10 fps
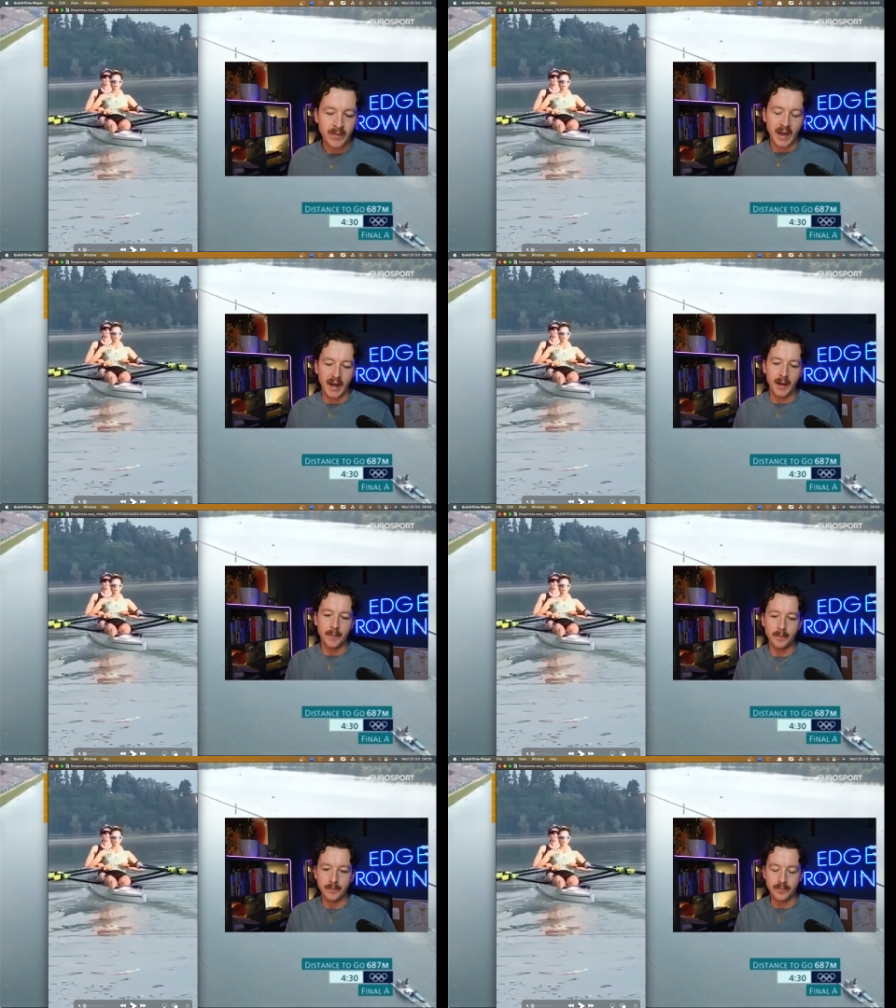
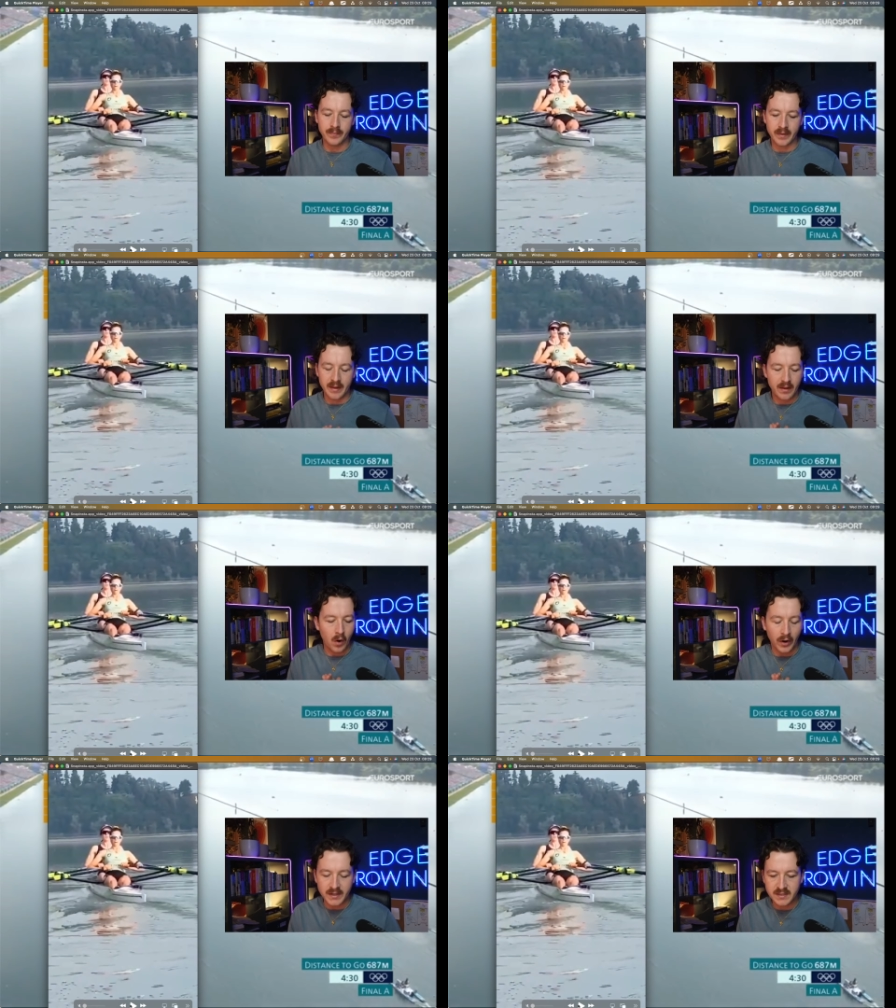
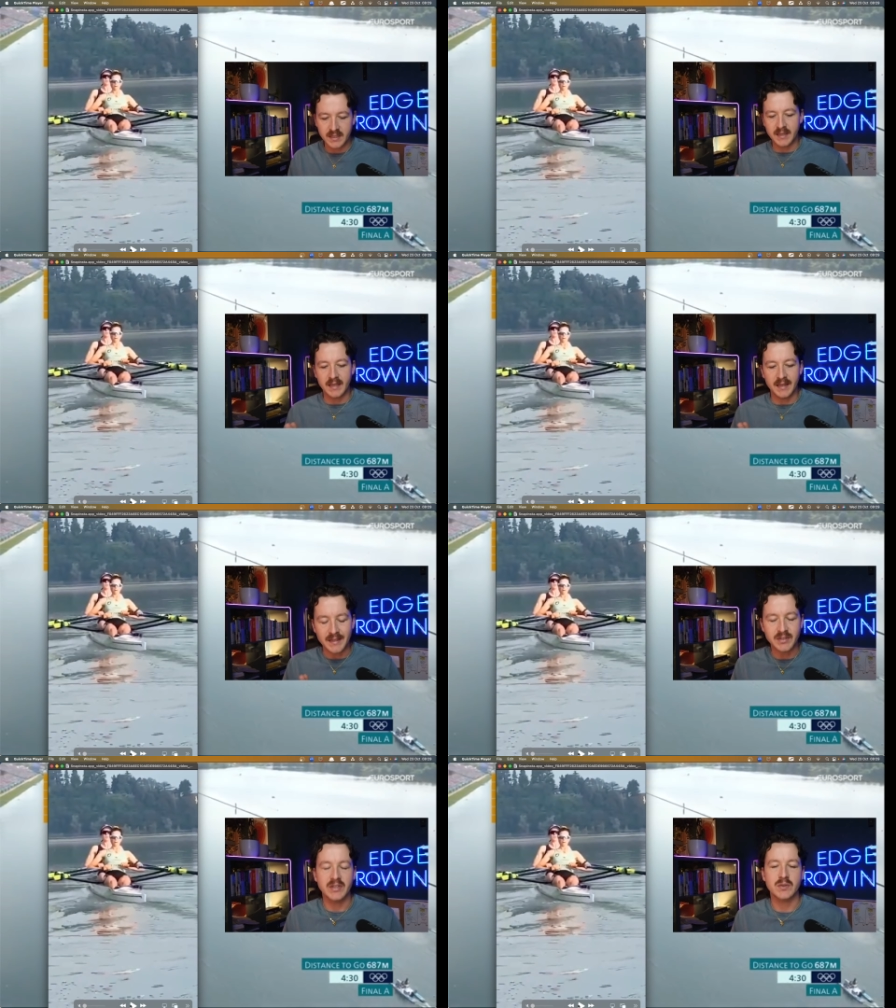Honestly, the
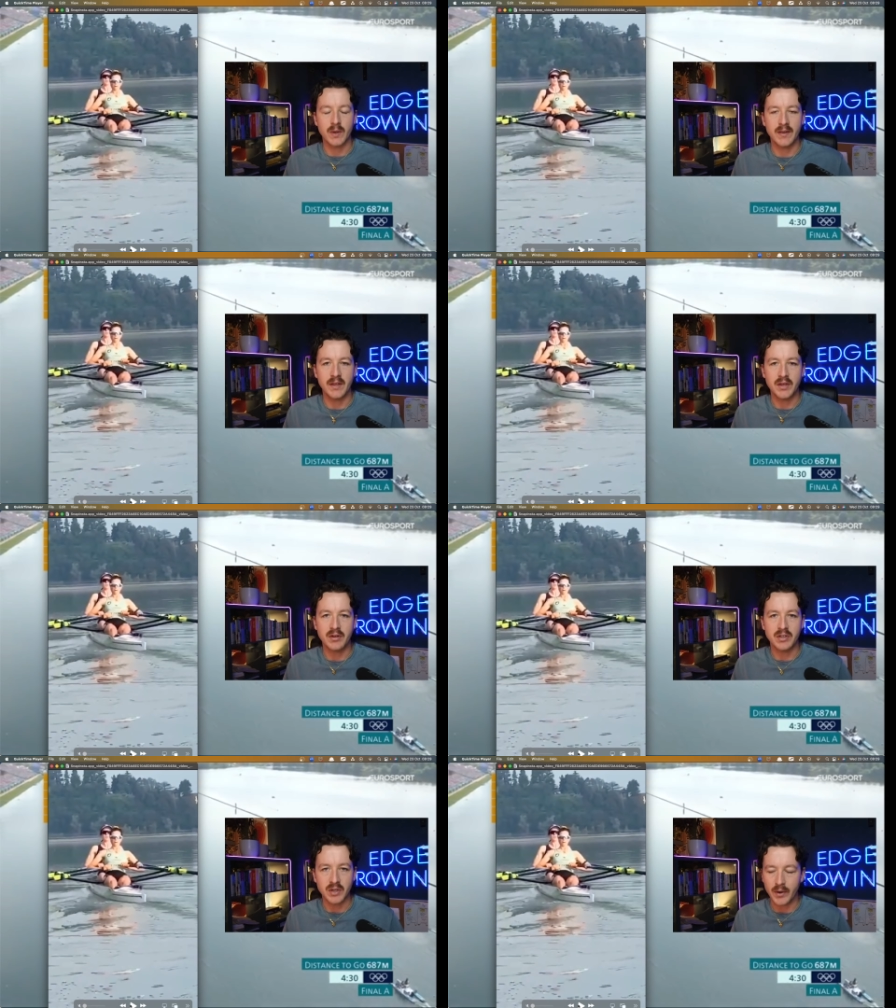easiest way that you can
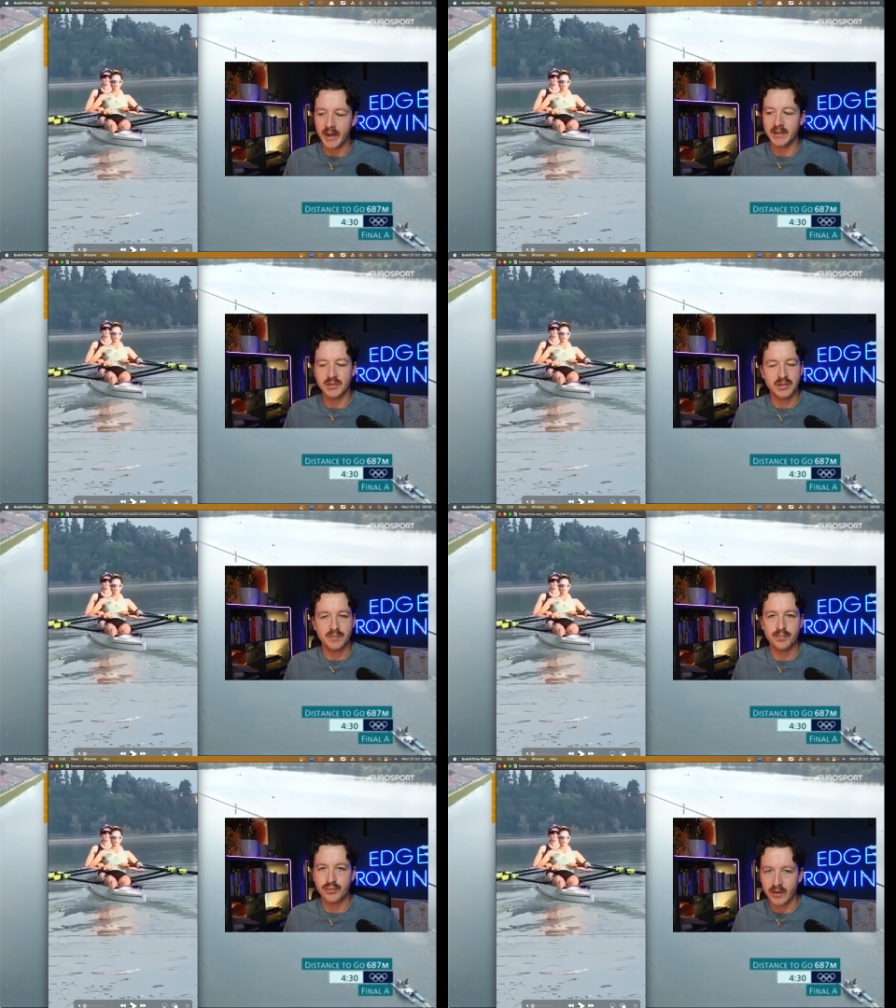do it is just
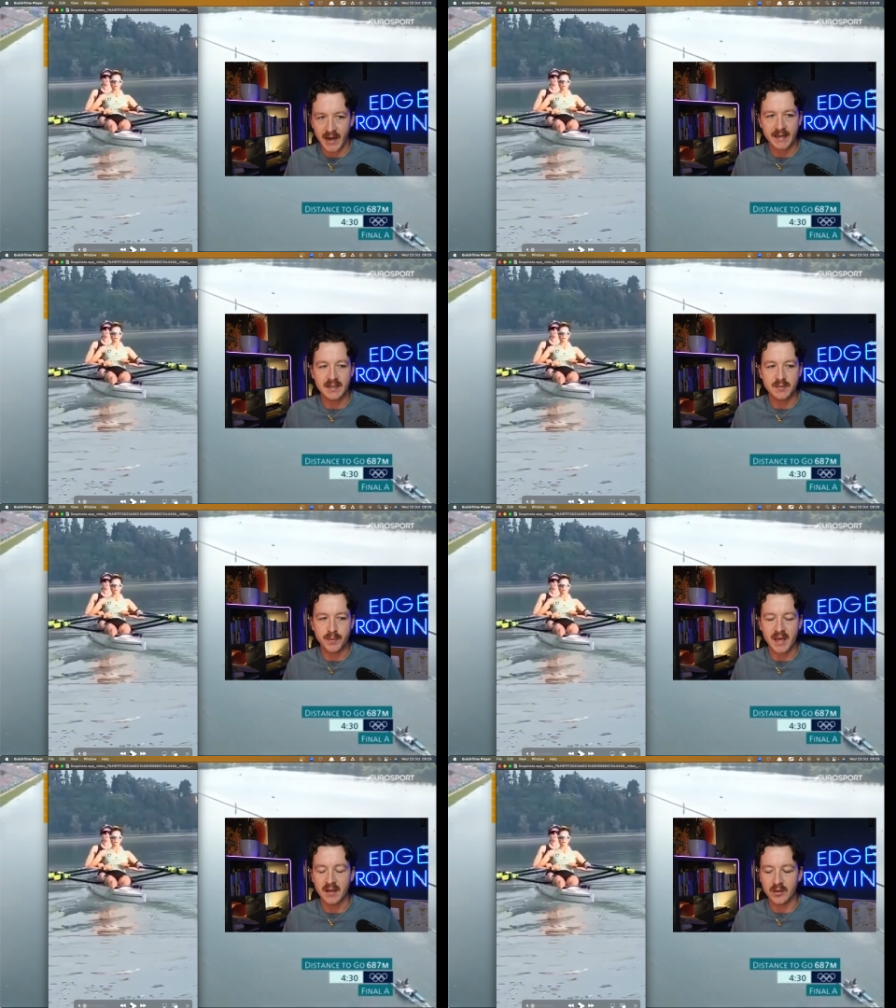practice
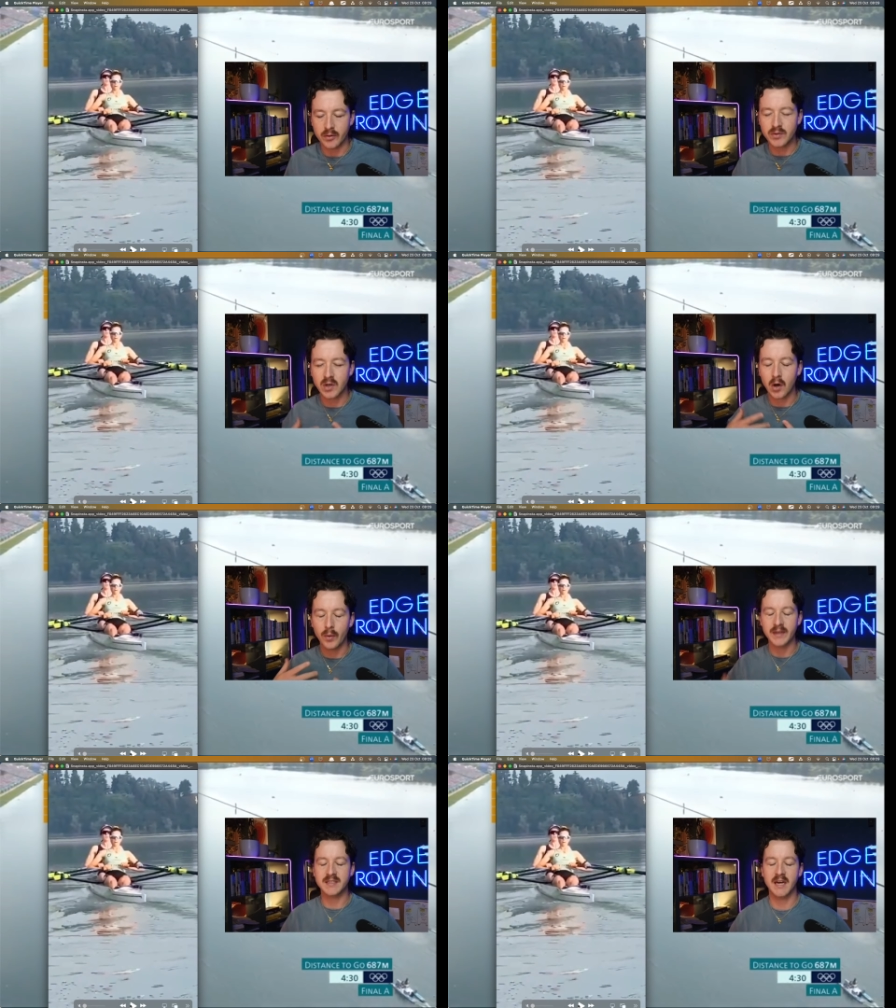being loose.
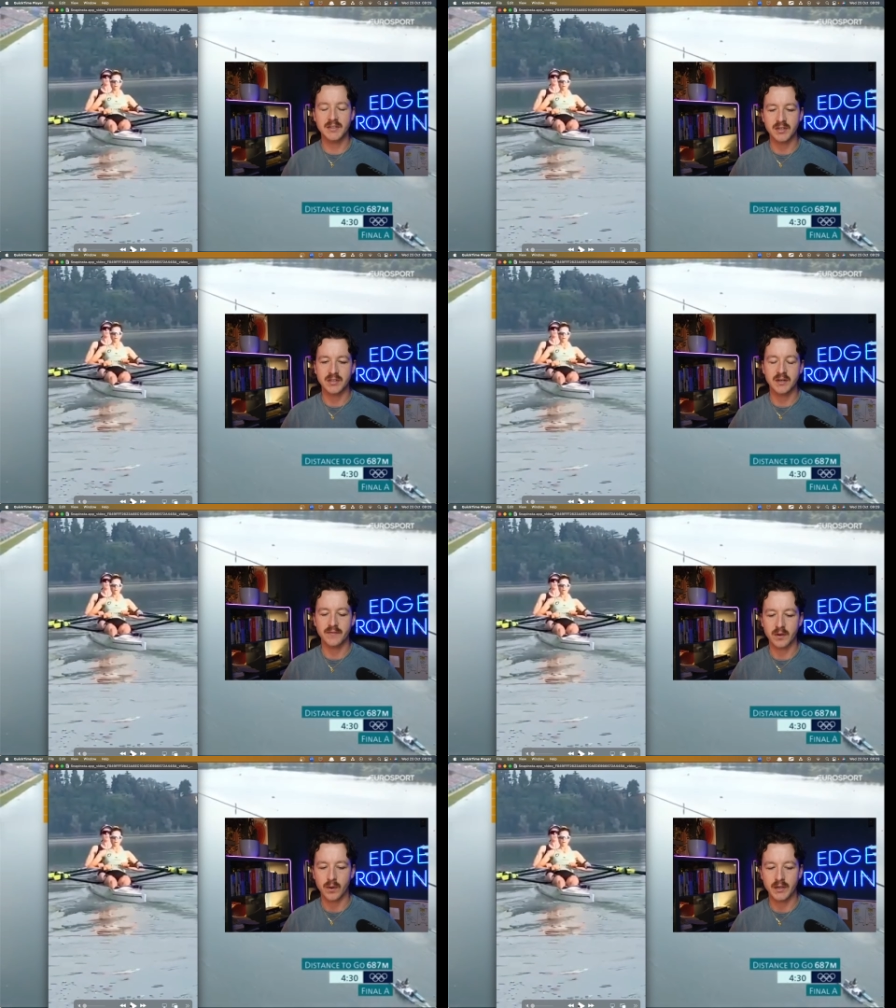Always ask yourself the
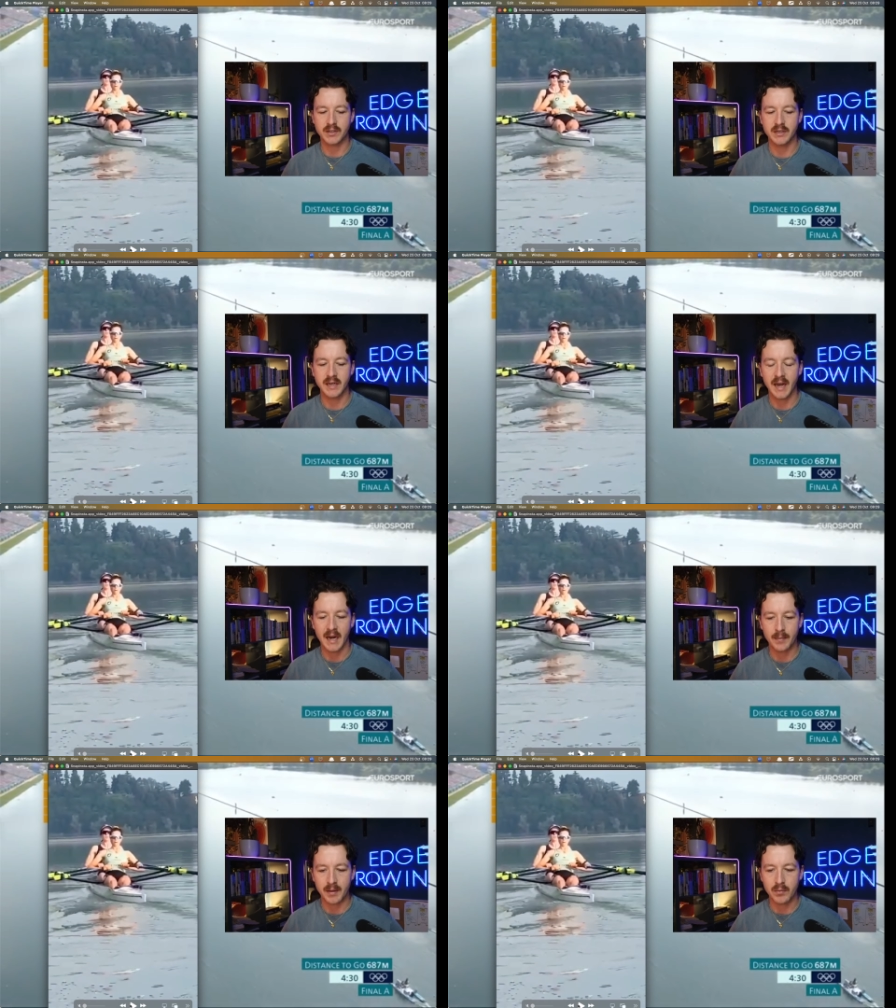question, can I
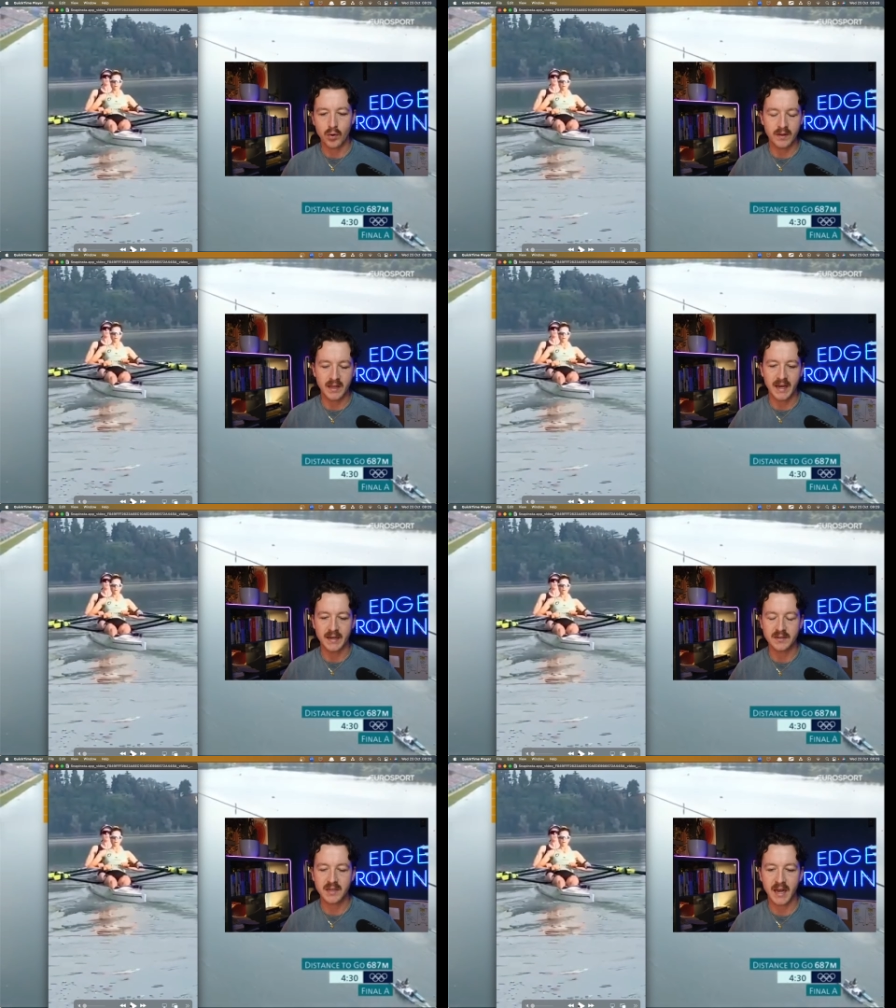be more
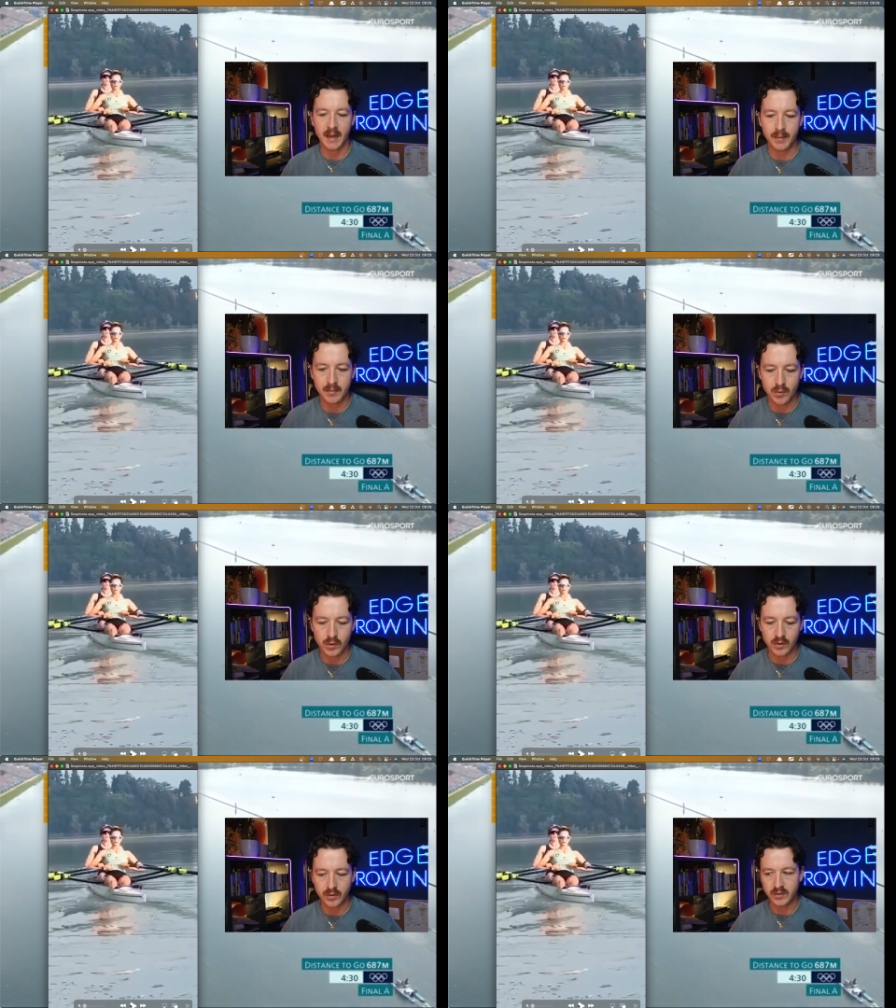relaxed? Can I be more
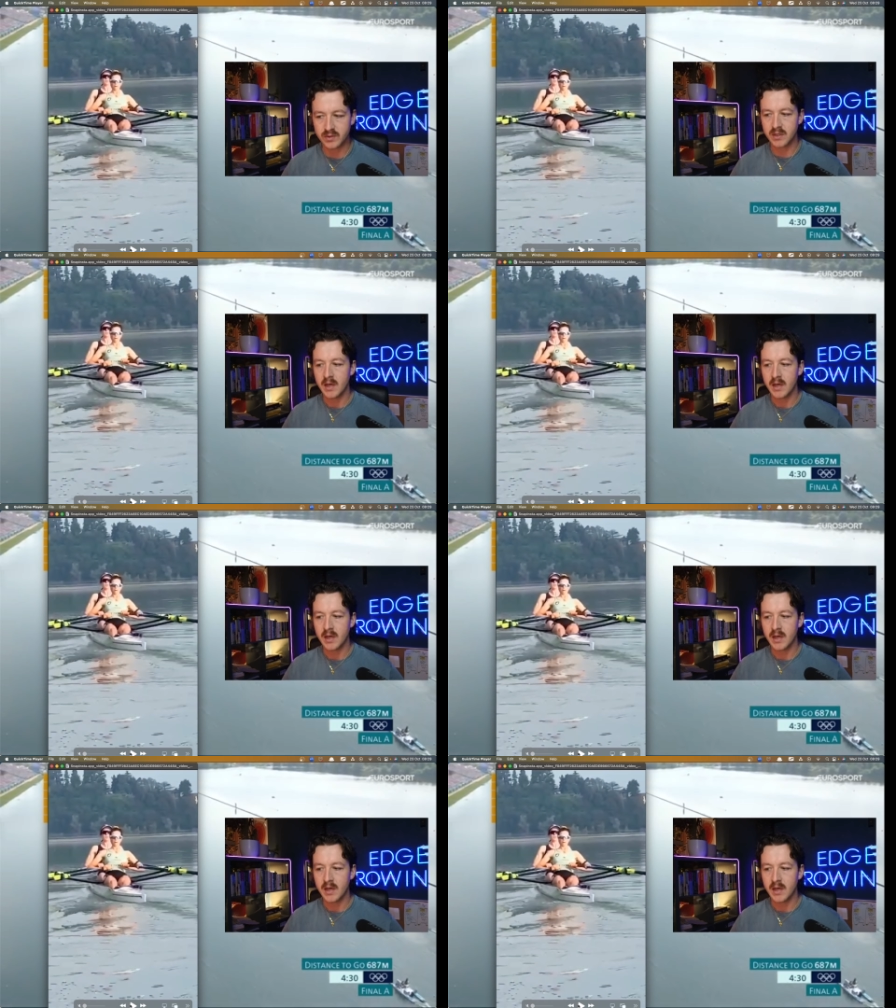loose?